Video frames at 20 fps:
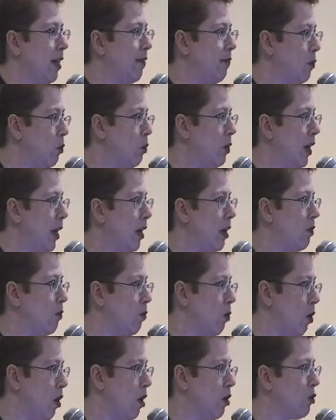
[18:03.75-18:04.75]
If you get it
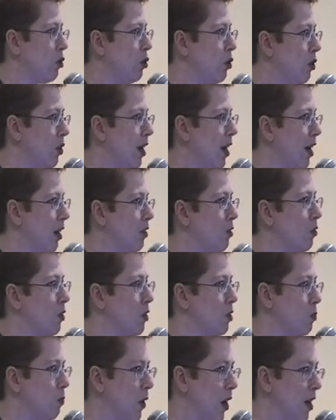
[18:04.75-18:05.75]
wrong, you're held
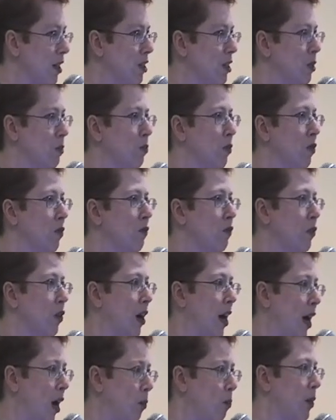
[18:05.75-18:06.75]
responsible
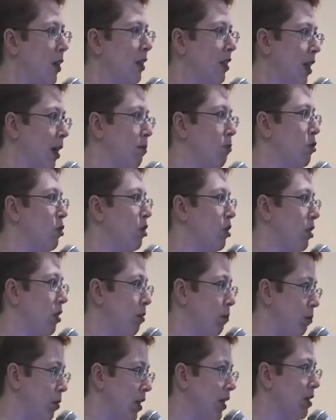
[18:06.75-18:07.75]
for helping them
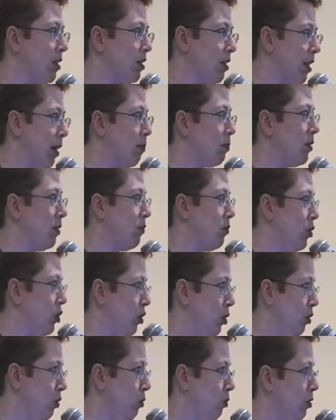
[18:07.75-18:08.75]
to be deceptive
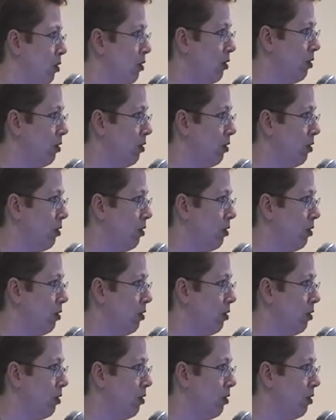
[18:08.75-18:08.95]
too.